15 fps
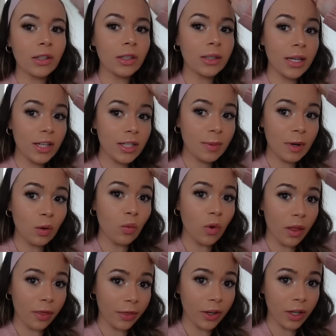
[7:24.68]
learned that you spend
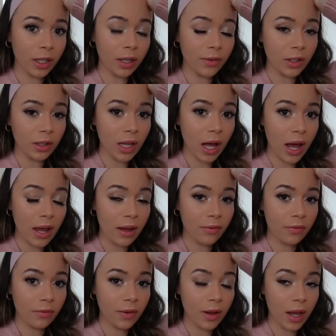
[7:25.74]
one third of your
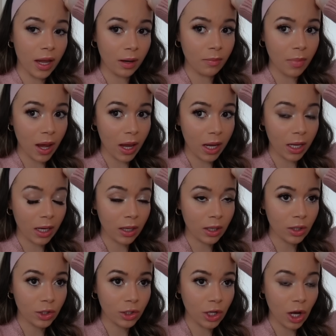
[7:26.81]
life in bed.
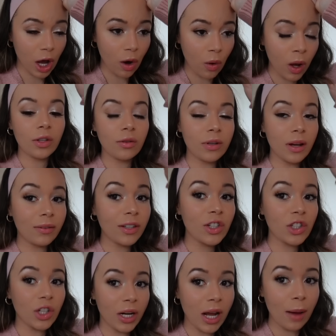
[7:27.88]
So you definitely
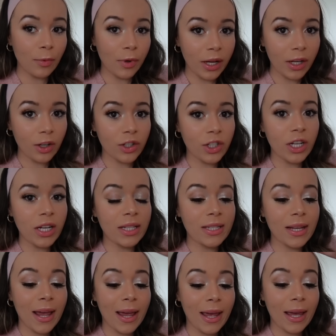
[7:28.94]
should upgrade your
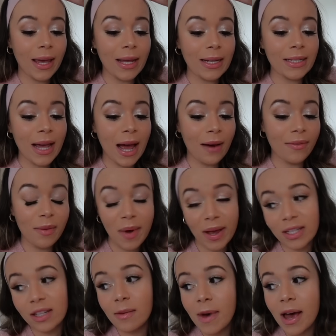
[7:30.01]
sheets and have the
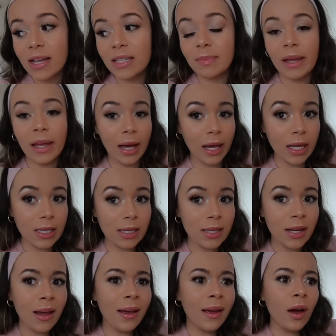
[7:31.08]
best the best because
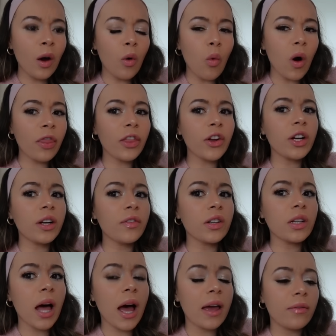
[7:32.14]
one third of your
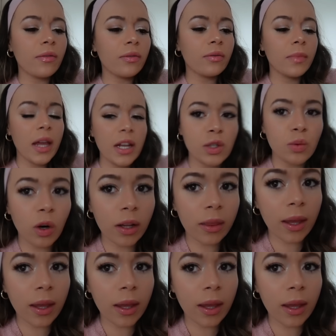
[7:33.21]
life. It's worth